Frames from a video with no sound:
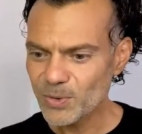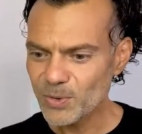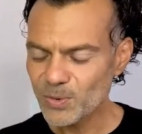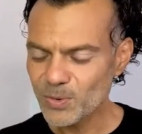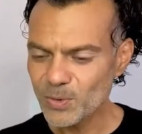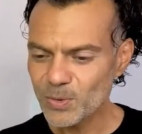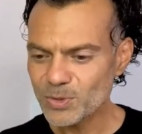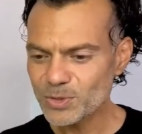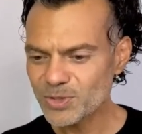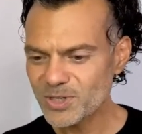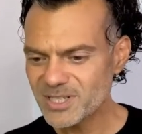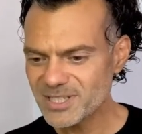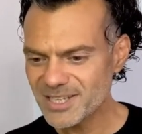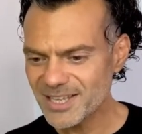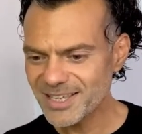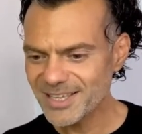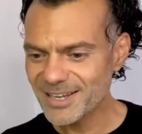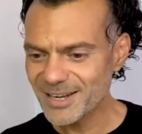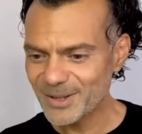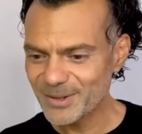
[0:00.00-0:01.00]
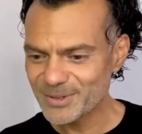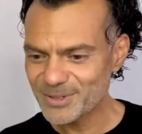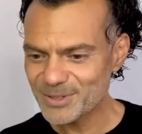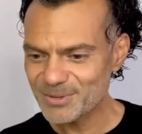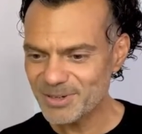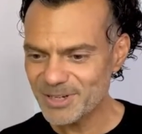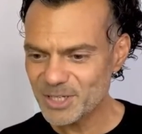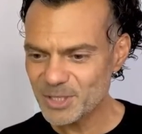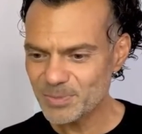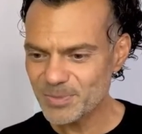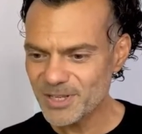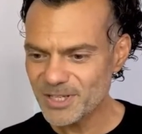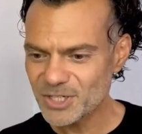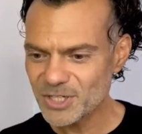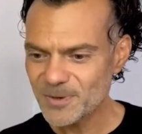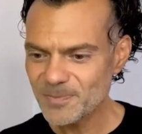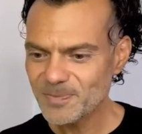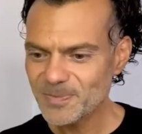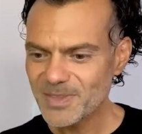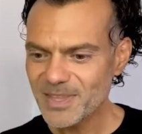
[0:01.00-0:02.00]
Audrey saying hello to Rich
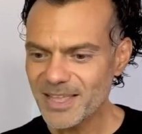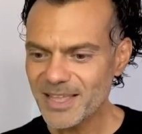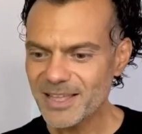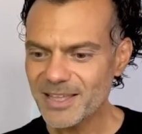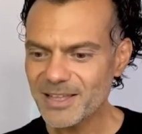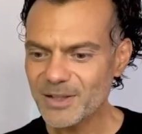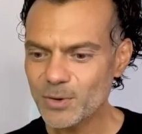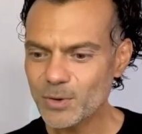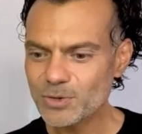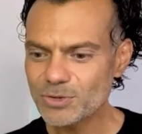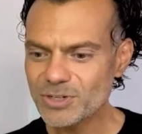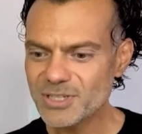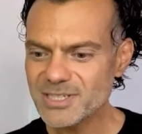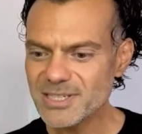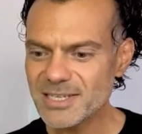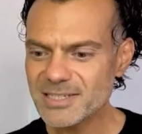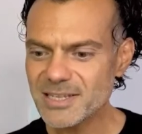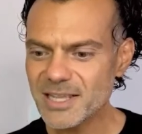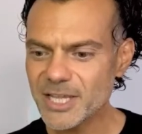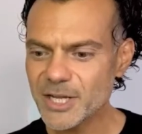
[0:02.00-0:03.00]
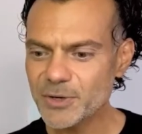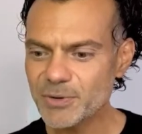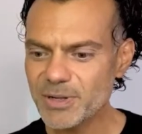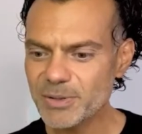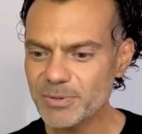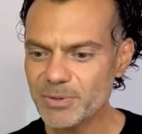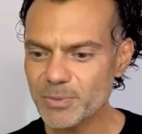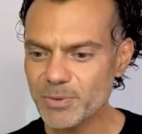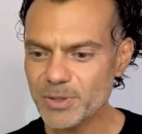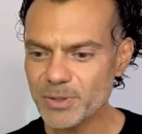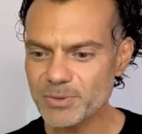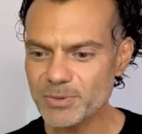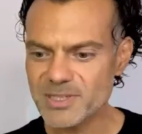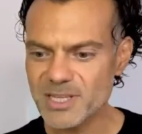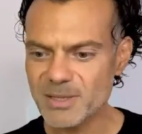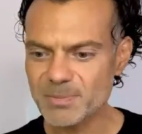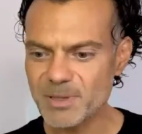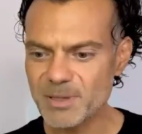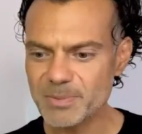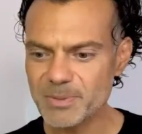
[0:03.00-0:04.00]
Mitch. Uh, Audrey says, I agree with what you're
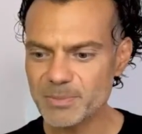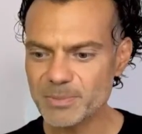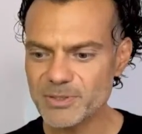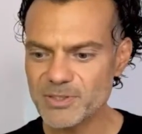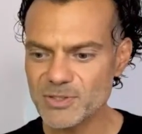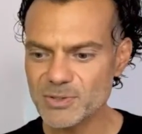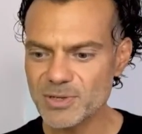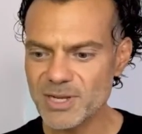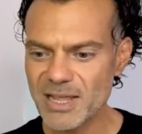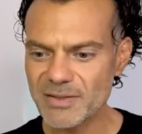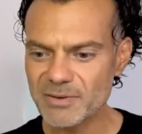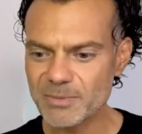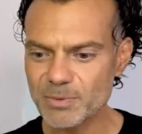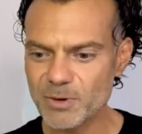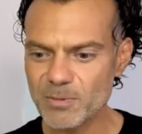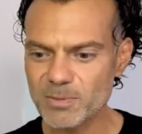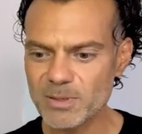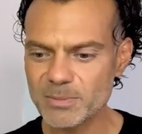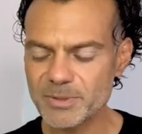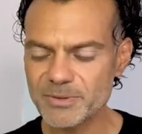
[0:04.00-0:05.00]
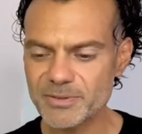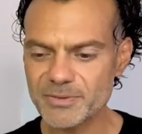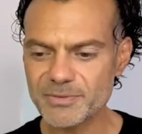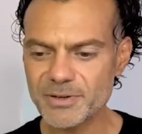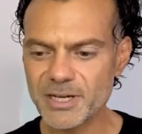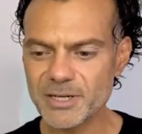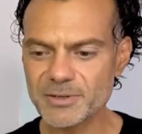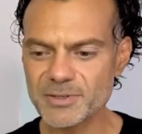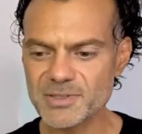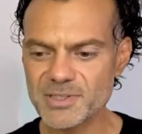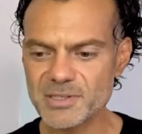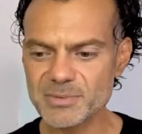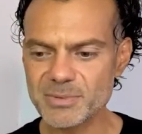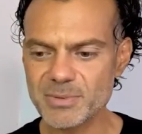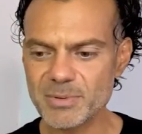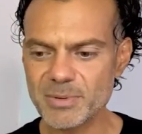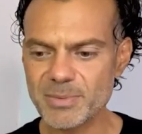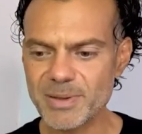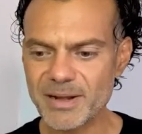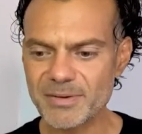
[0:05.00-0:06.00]
saying. People would soon have a problem if the fragrances we
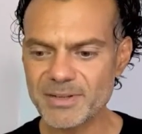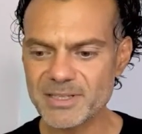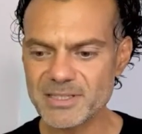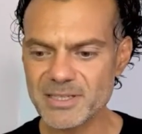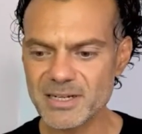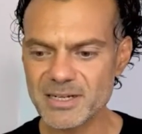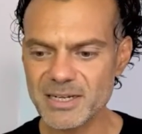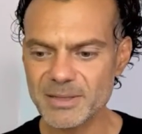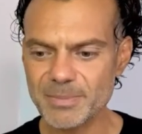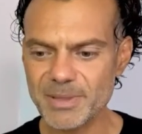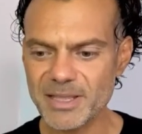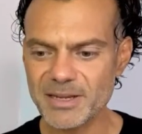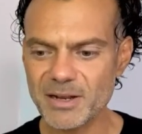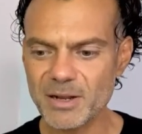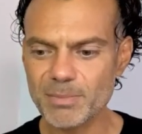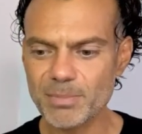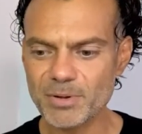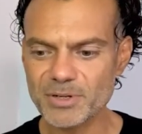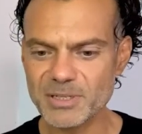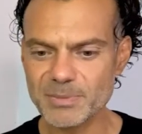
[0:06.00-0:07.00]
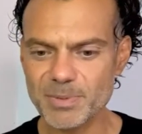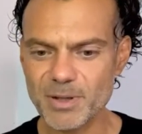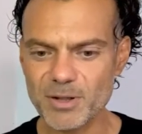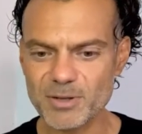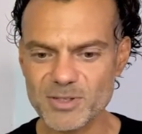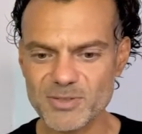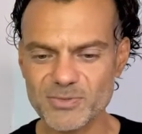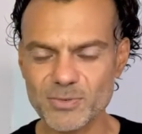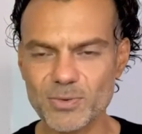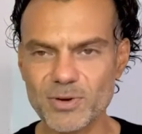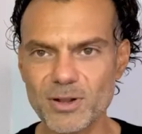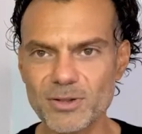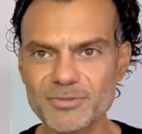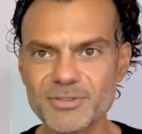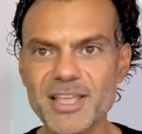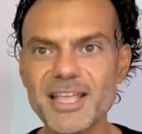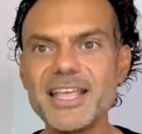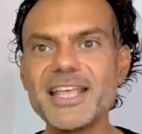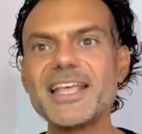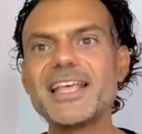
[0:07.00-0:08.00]
were wearing suddenly made our body parts fall off.
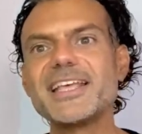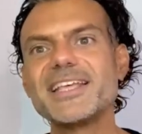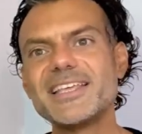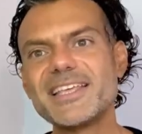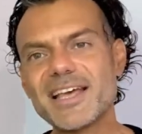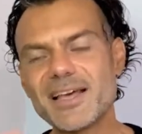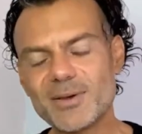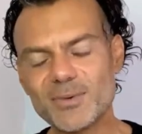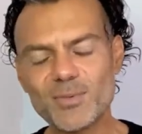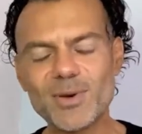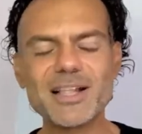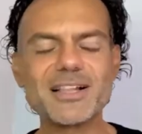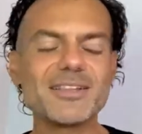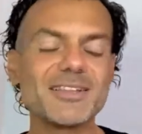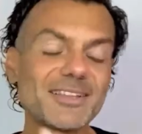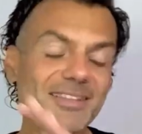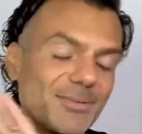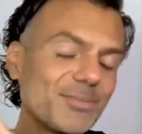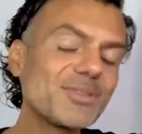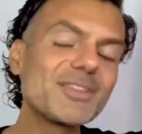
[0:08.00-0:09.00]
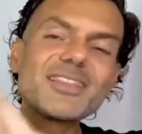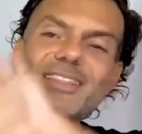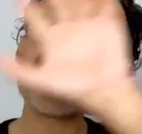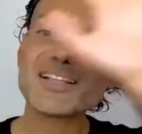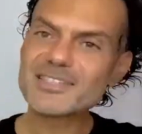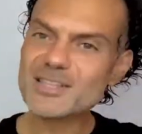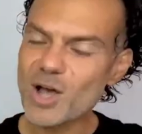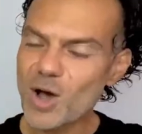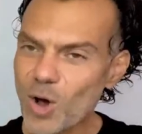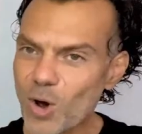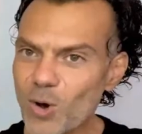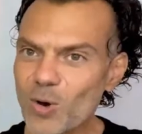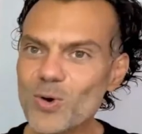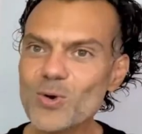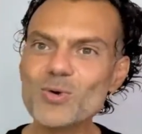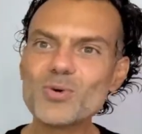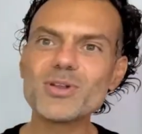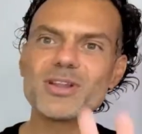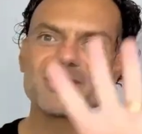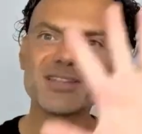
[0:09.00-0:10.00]
Yeah, well, th that's a
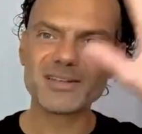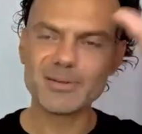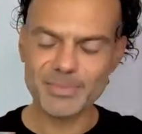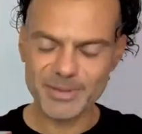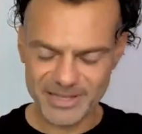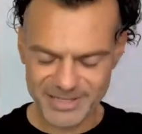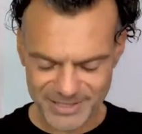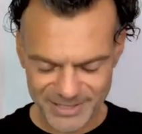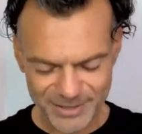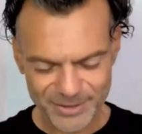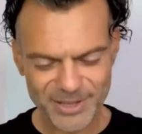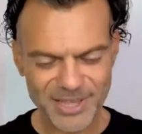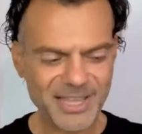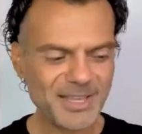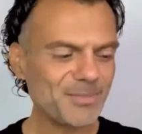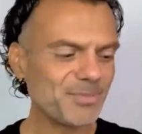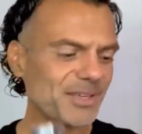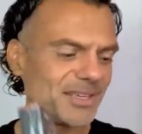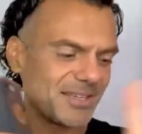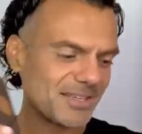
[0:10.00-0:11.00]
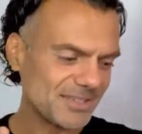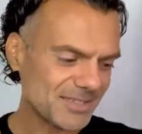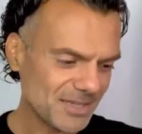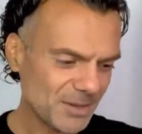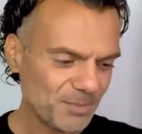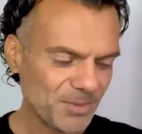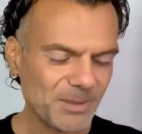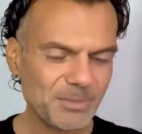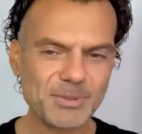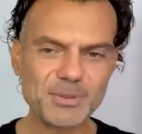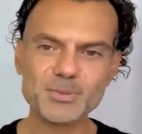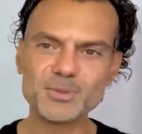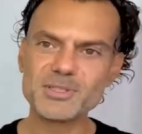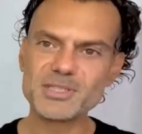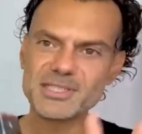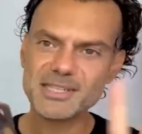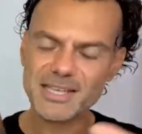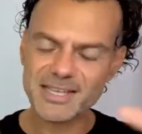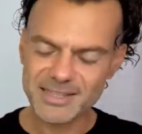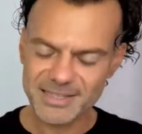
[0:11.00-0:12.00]
whole other debate, okay? Because some people would
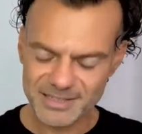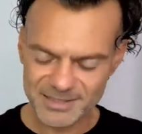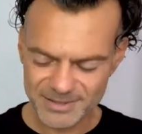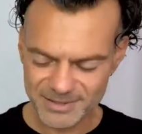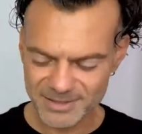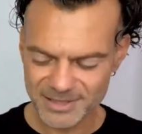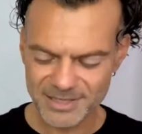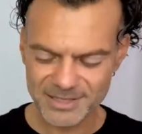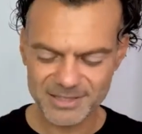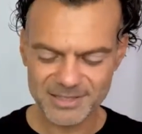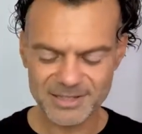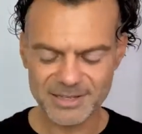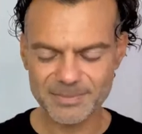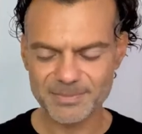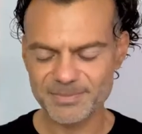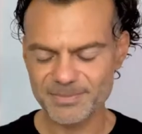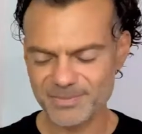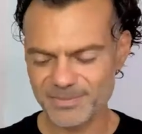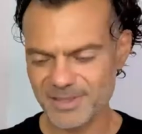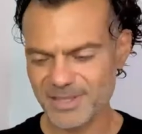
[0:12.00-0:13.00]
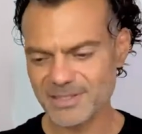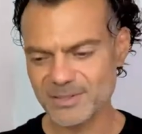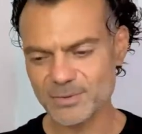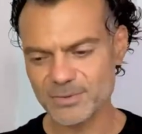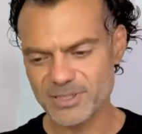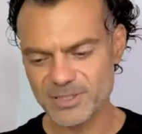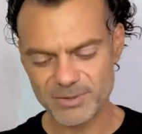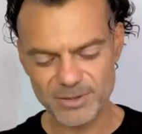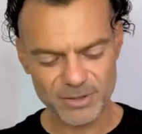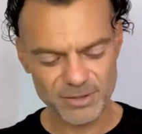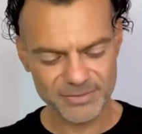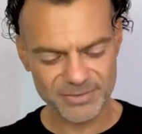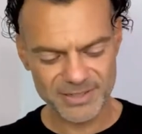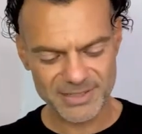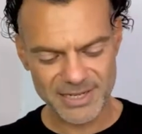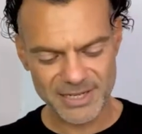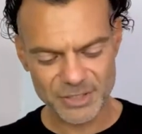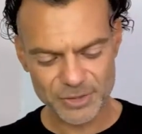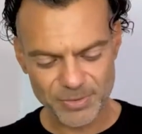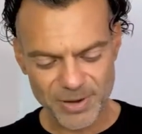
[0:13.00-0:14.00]
say that that um, there's also a lot of
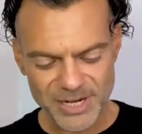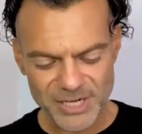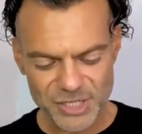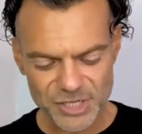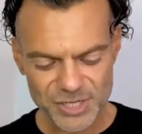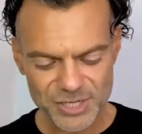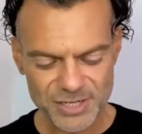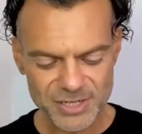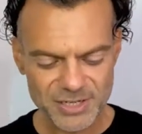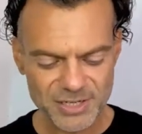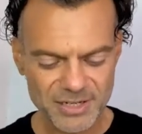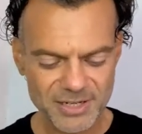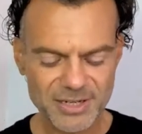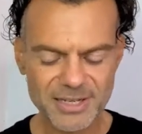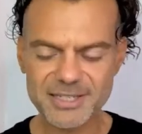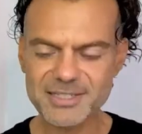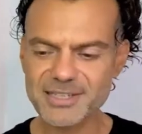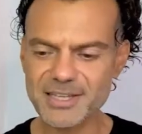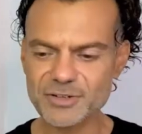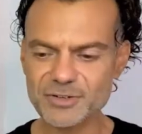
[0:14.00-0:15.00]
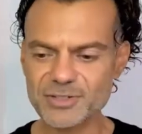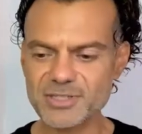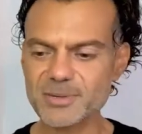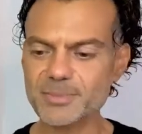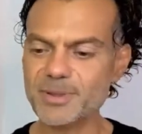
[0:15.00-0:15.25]
exaggeration, etc.